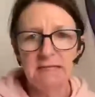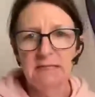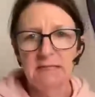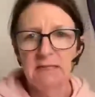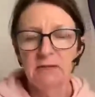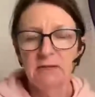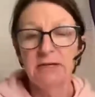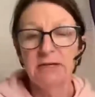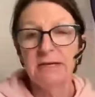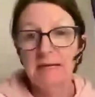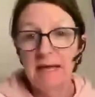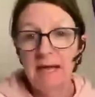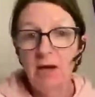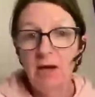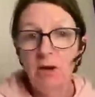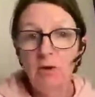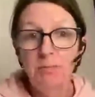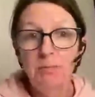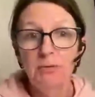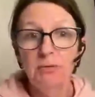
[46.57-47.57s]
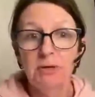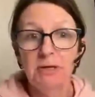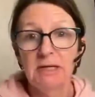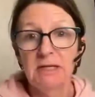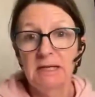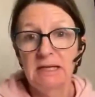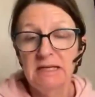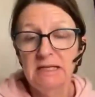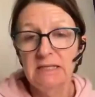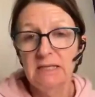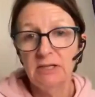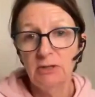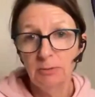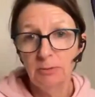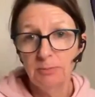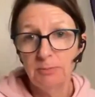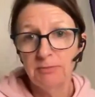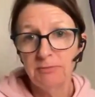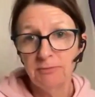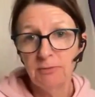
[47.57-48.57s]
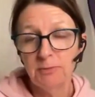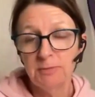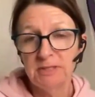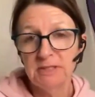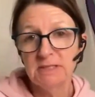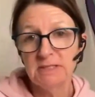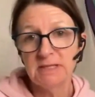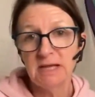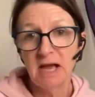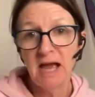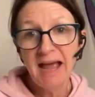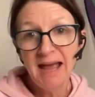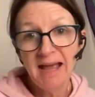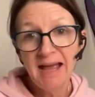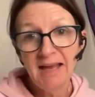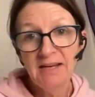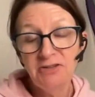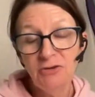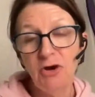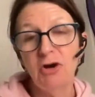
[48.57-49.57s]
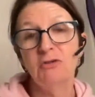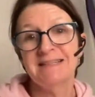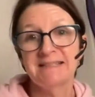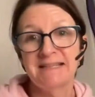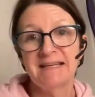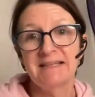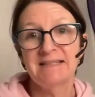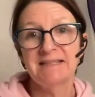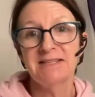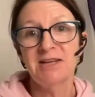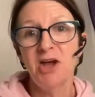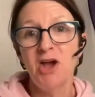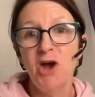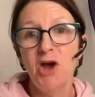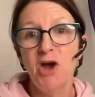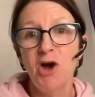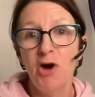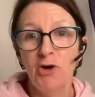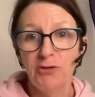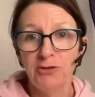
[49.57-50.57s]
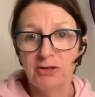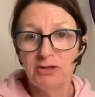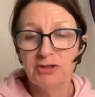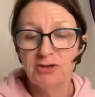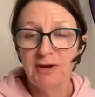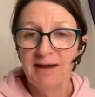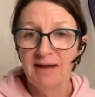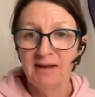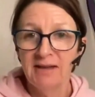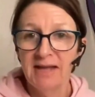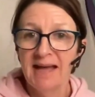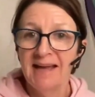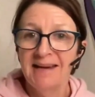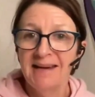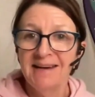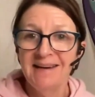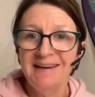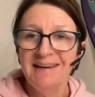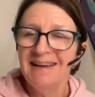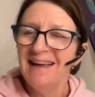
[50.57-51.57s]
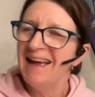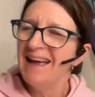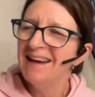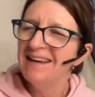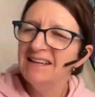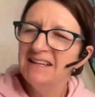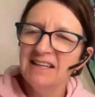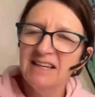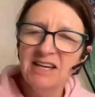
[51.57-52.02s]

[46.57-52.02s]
And it really can affect, or it can help, or it can hinder your performance and your ultimate success on the trail.